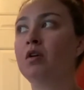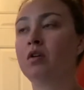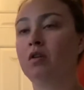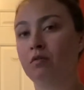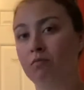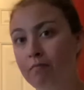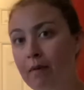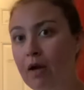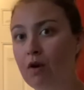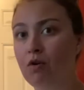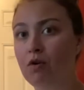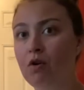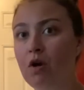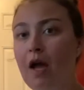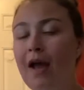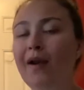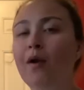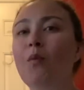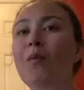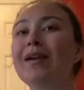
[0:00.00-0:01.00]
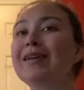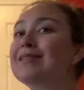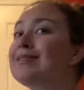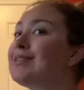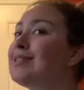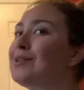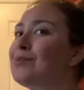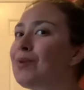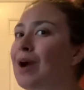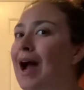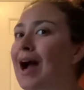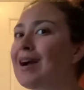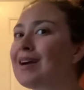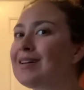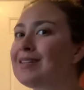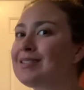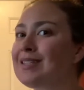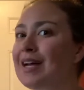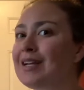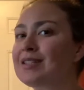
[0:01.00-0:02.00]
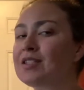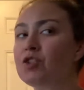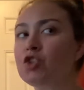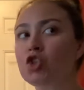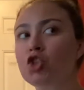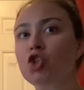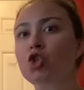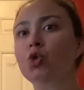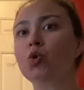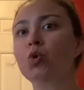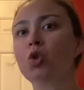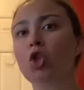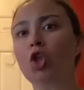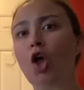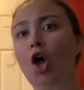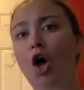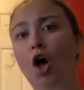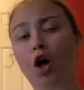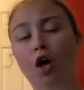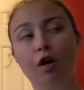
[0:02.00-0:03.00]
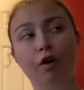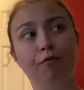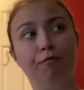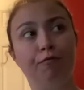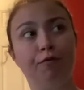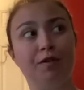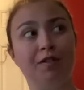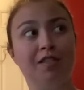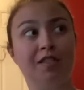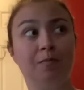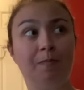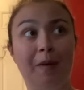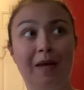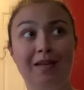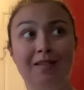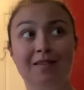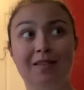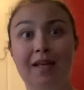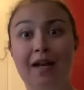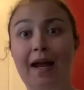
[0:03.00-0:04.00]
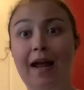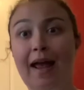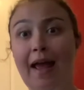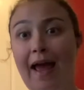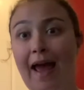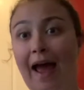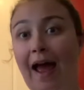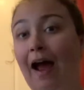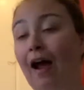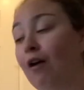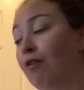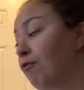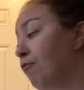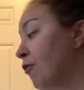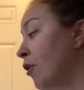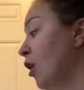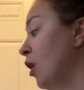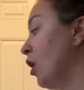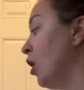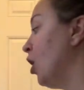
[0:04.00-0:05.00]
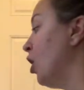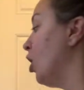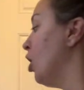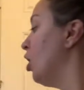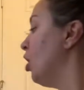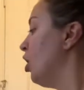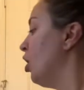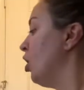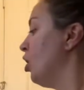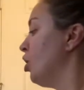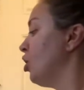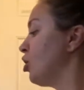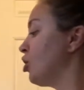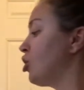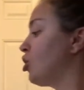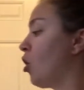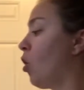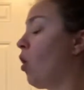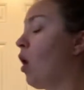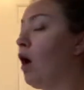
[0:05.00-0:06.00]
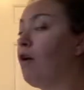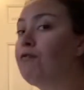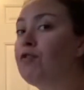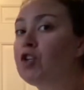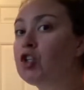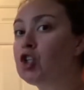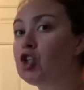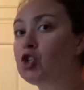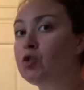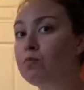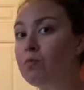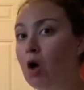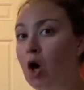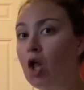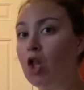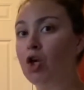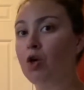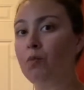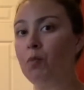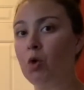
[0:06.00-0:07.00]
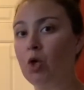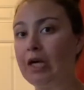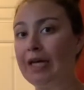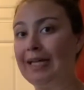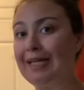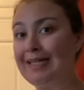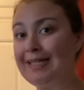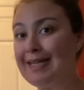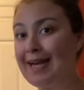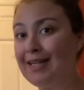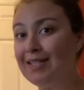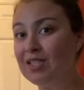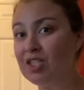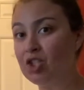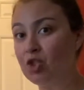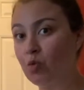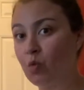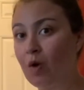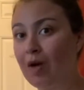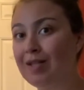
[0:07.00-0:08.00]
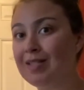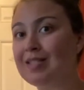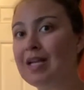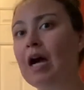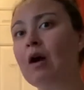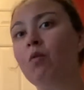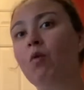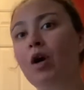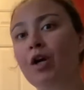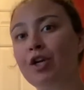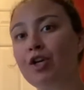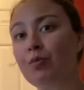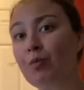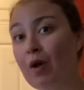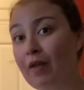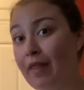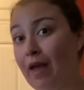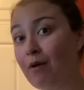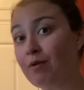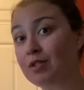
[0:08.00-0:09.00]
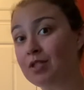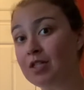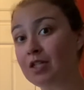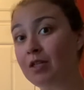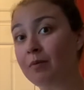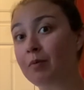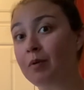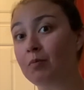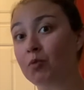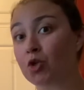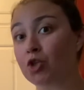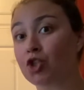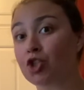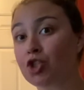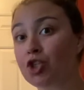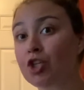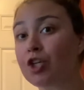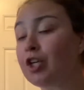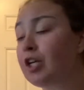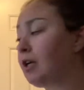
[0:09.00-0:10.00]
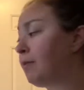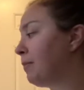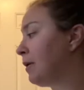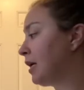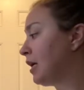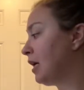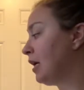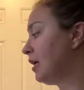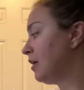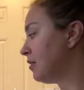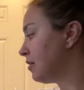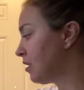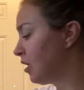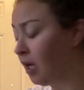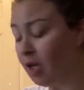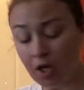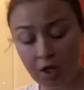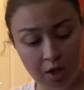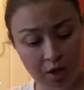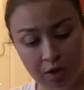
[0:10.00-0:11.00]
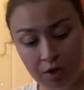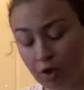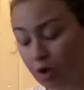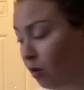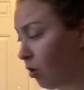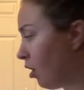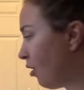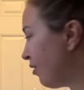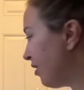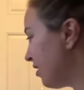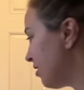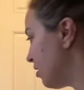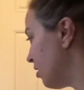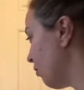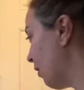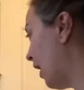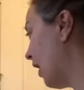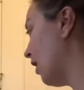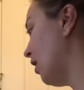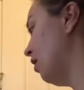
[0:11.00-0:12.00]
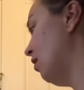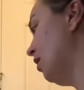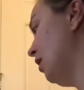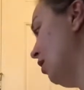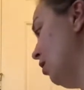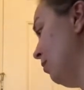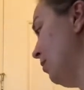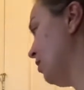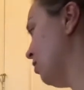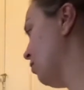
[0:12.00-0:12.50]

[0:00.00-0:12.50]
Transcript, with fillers: metal. I don't want a Z rack because that's too long for the space that I have. So of the smaller, more condensed ones, I wanted one that was gonna be more sturdy because, so out oh, is the rack. Oh, I hope this